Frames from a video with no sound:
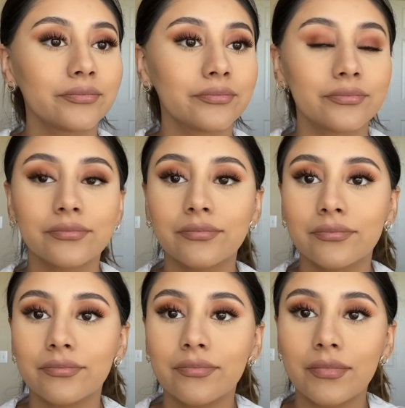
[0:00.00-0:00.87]
I'm
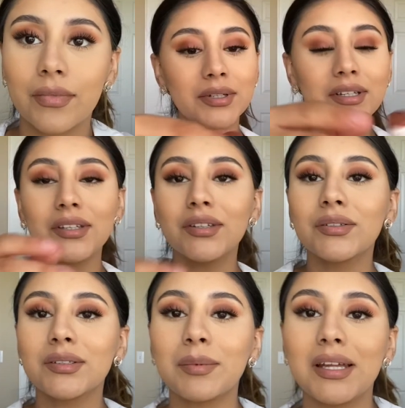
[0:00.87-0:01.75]
going to
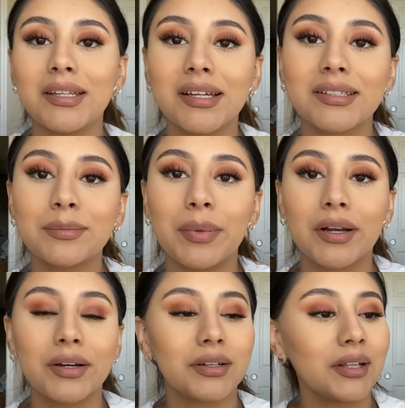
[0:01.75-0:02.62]
use my NYX
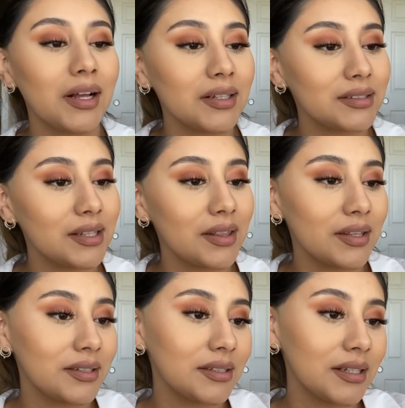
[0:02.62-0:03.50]
Butter Gloss.
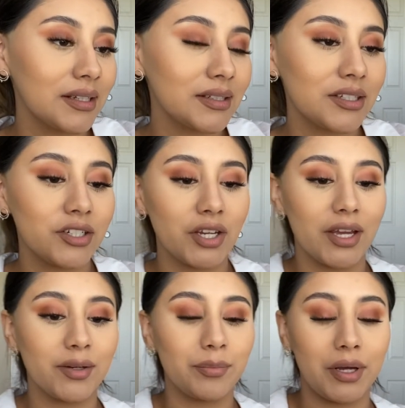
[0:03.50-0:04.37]
This is
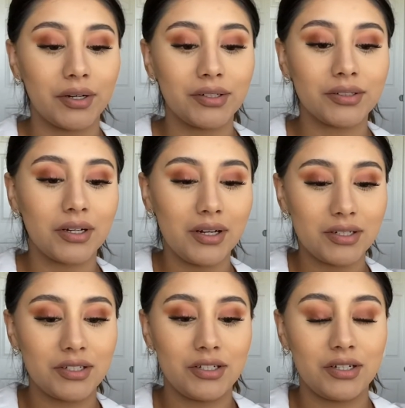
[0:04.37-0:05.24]
shade
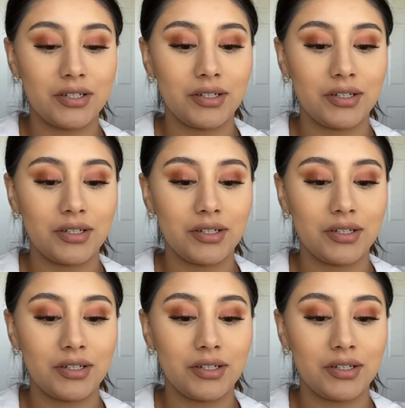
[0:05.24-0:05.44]
Butterscotch.